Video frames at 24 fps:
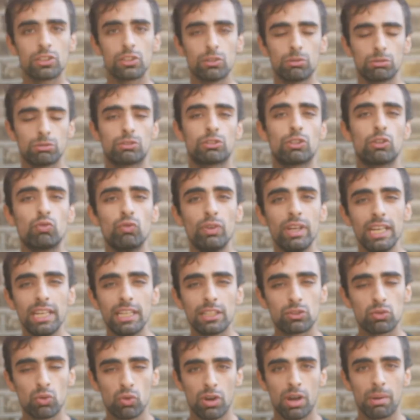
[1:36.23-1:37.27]
So to
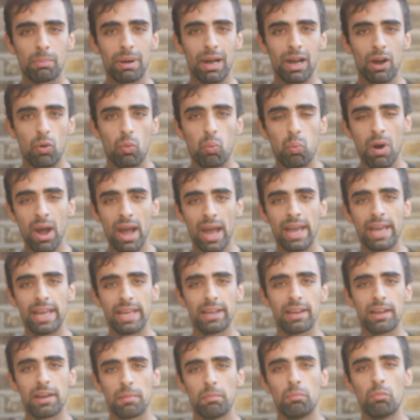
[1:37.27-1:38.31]
really talk about
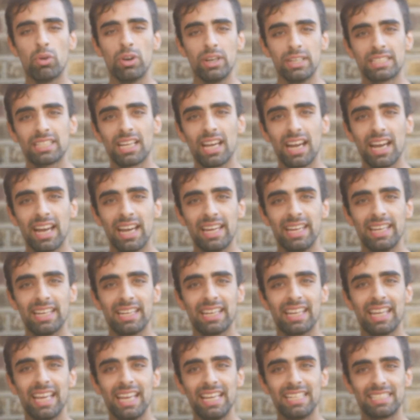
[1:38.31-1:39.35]
why Muay Thai
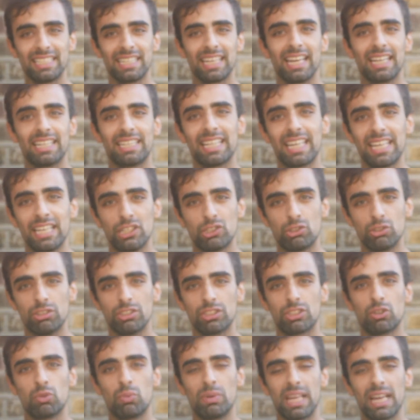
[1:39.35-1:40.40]
isn't that
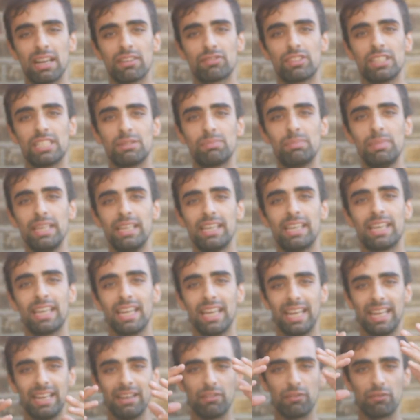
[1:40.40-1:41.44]
dangerous, we have to speak
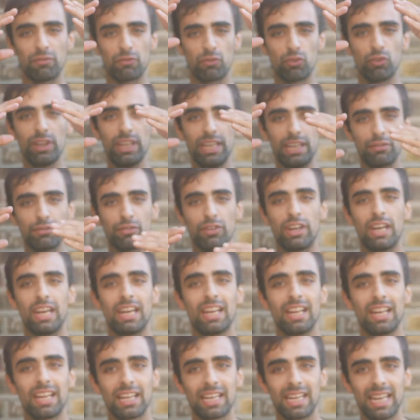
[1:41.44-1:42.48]
in 3 different
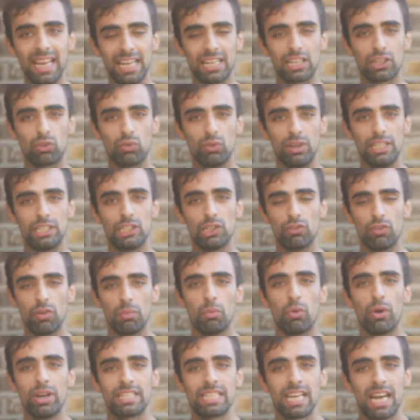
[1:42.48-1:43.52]
categories of a
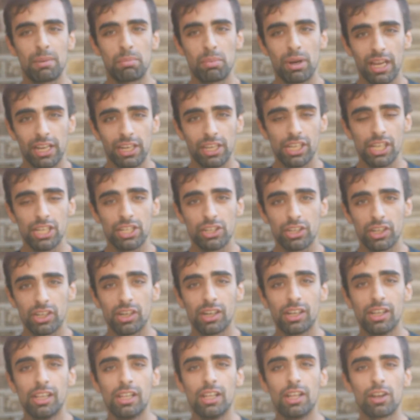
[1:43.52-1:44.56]
Muay Thai practitioner,
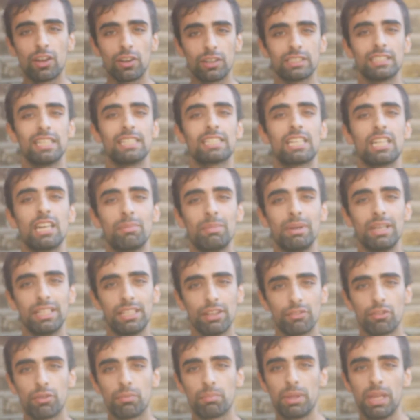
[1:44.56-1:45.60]
because there's going to be
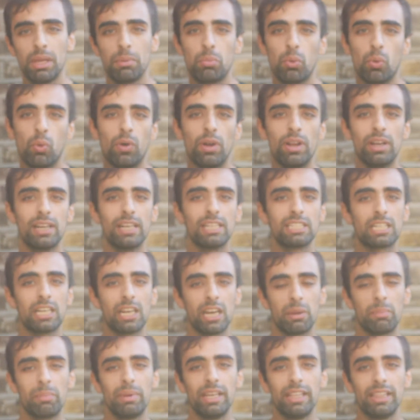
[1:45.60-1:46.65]
different people. There's
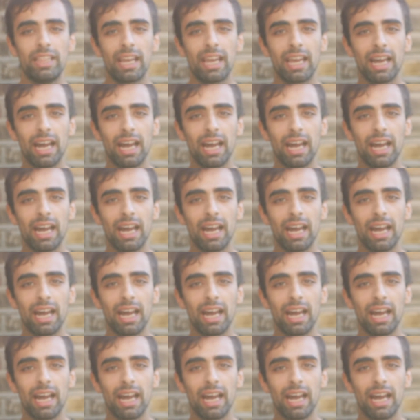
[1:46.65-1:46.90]
going to be the